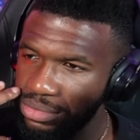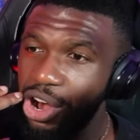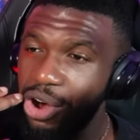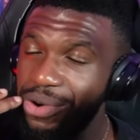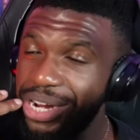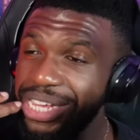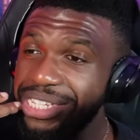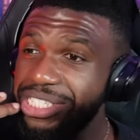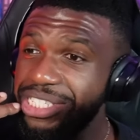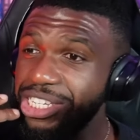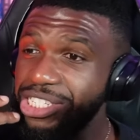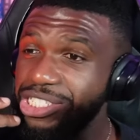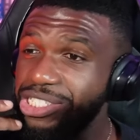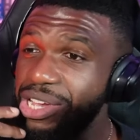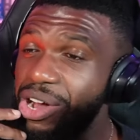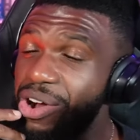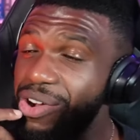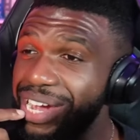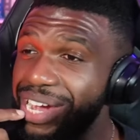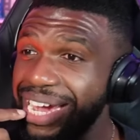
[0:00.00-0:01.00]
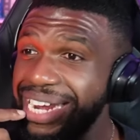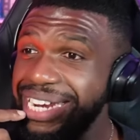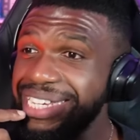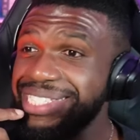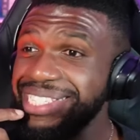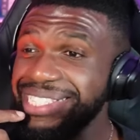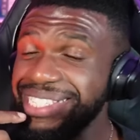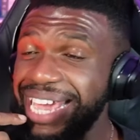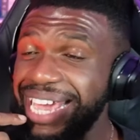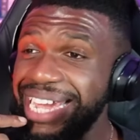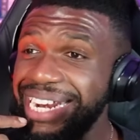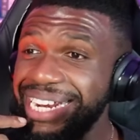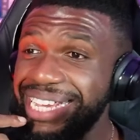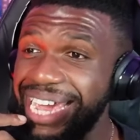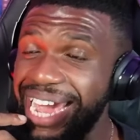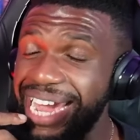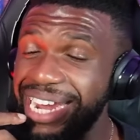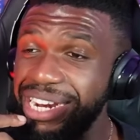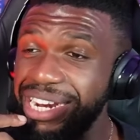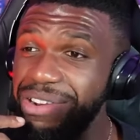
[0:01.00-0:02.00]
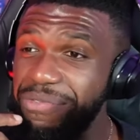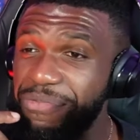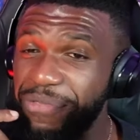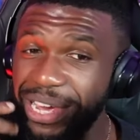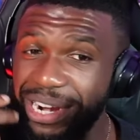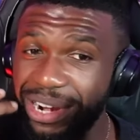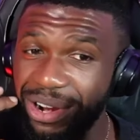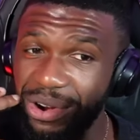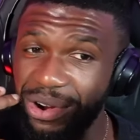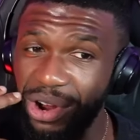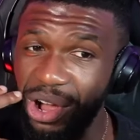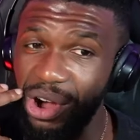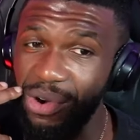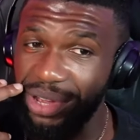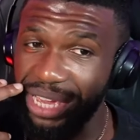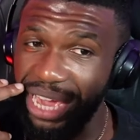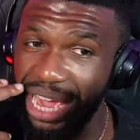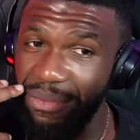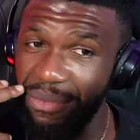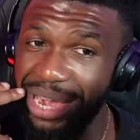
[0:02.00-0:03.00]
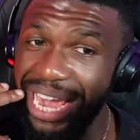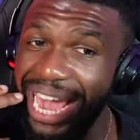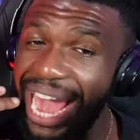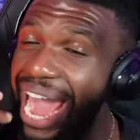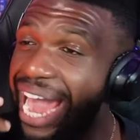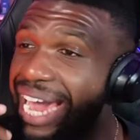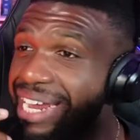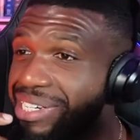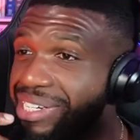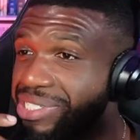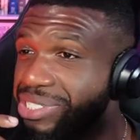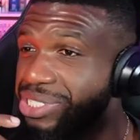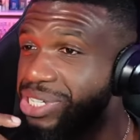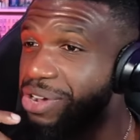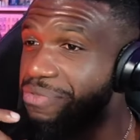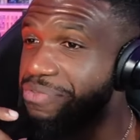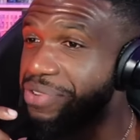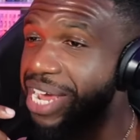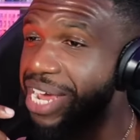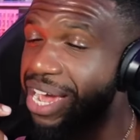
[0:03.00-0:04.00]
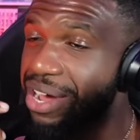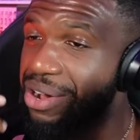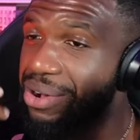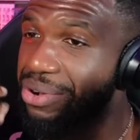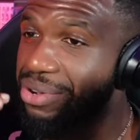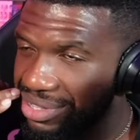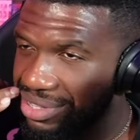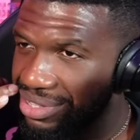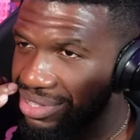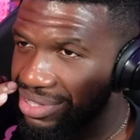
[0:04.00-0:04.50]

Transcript: Oh, this is okay. This is in canon filler. Okay, we added stuff now.